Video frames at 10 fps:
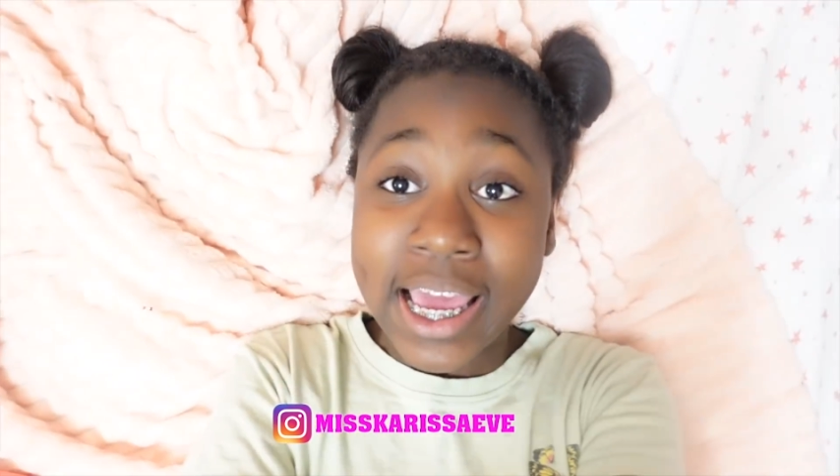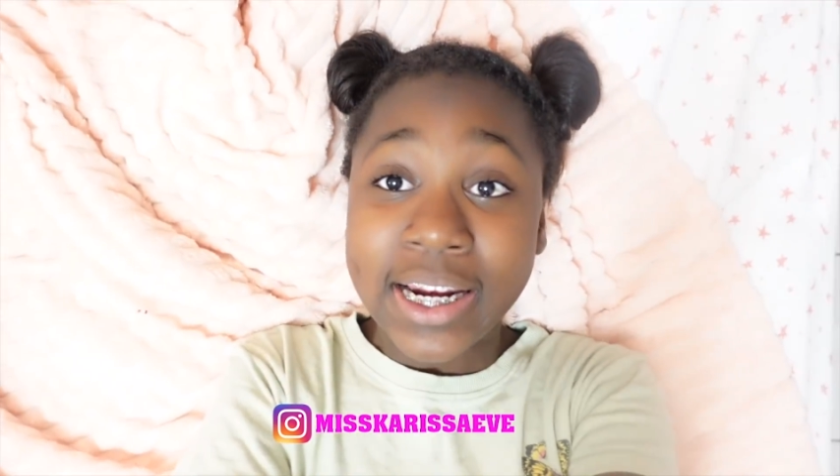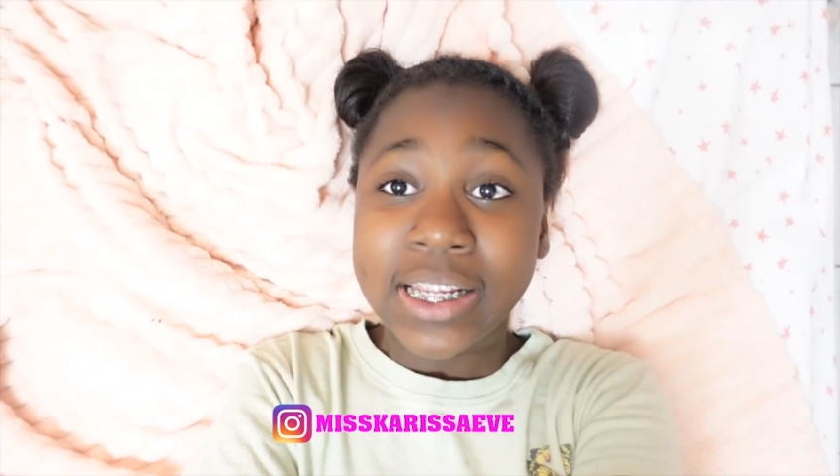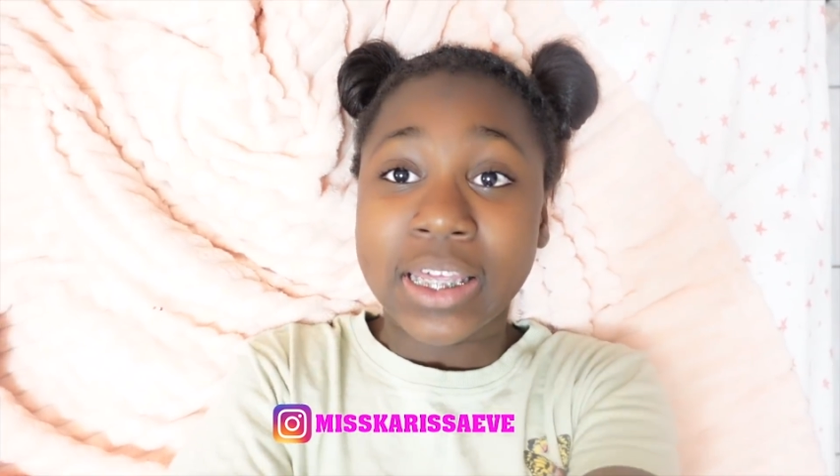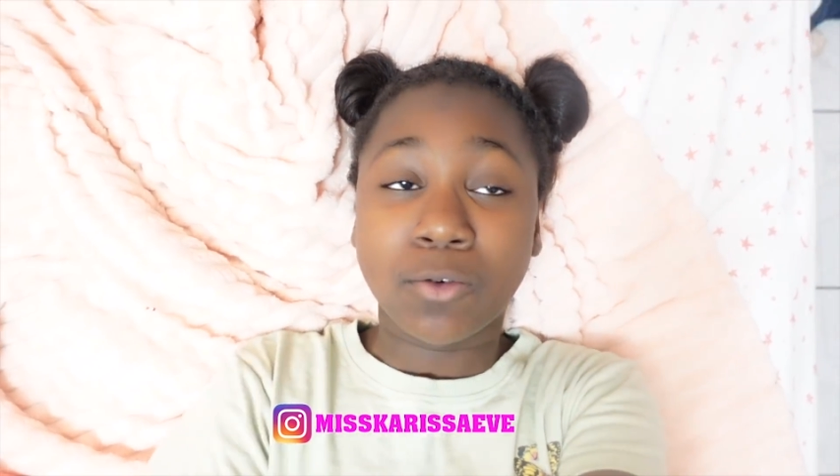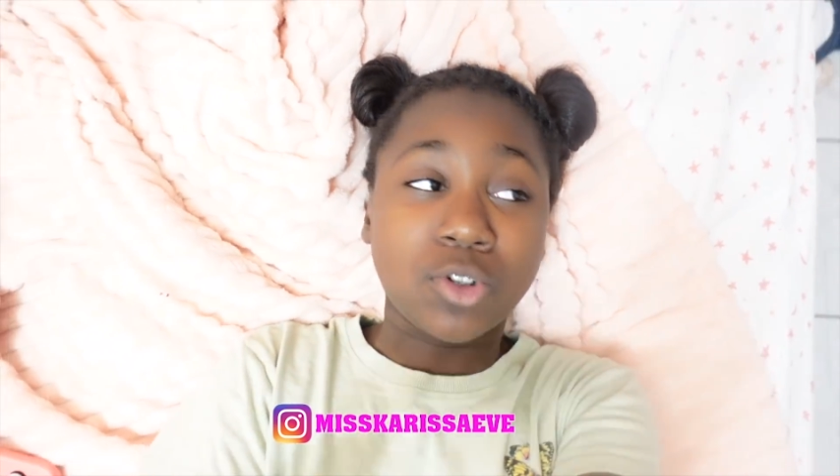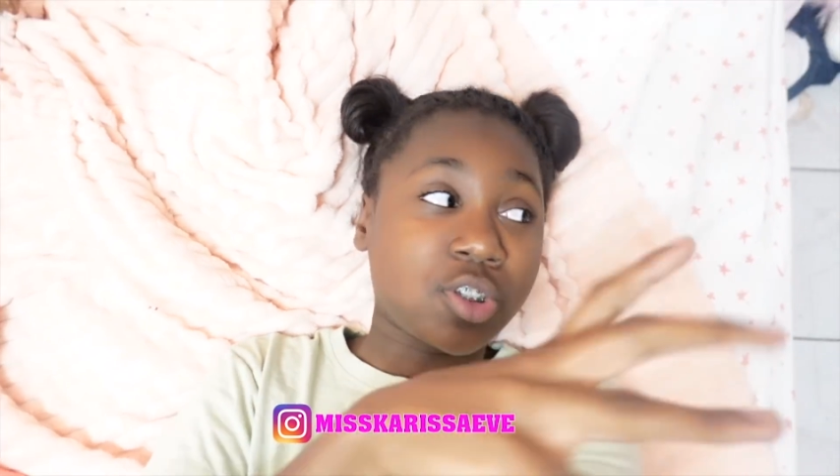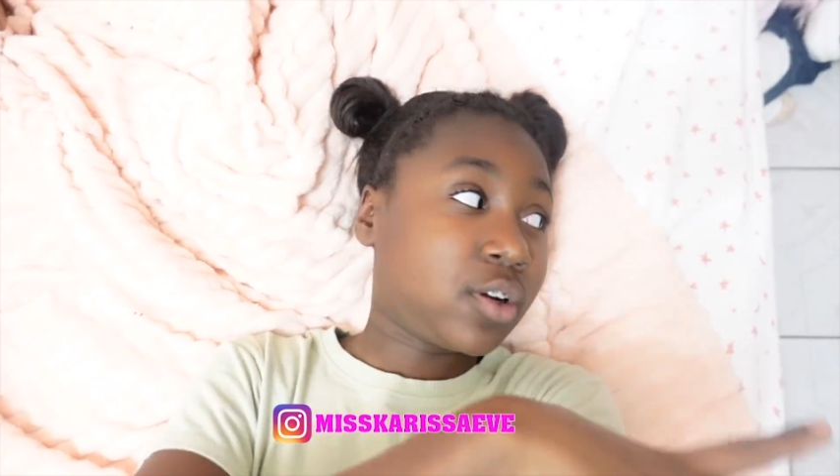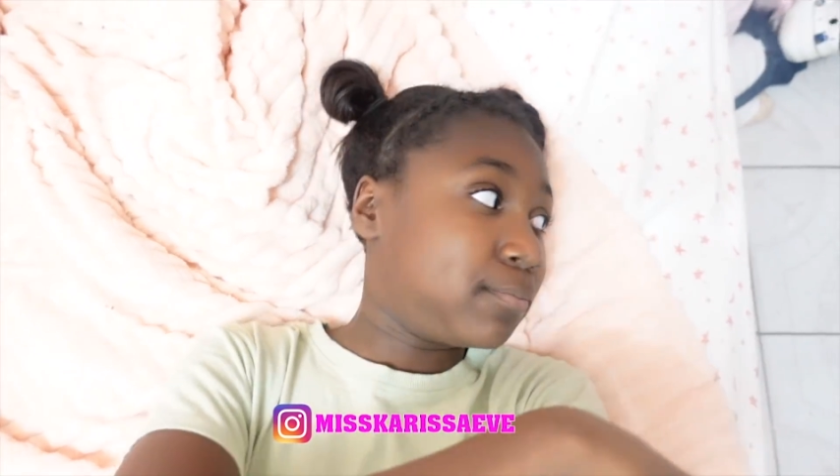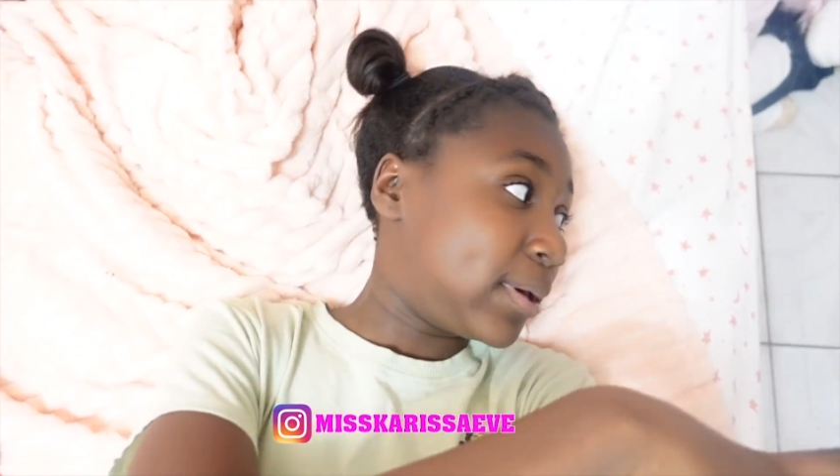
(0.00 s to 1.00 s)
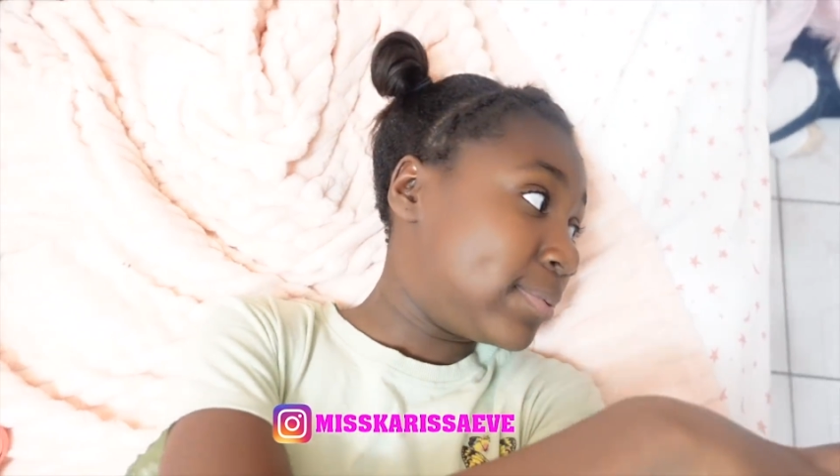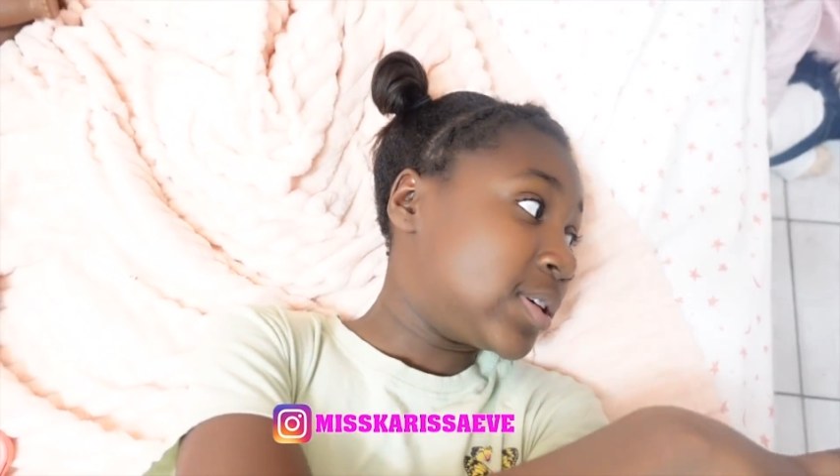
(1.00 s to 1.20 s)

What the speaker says: and Kaliyah, which is our baby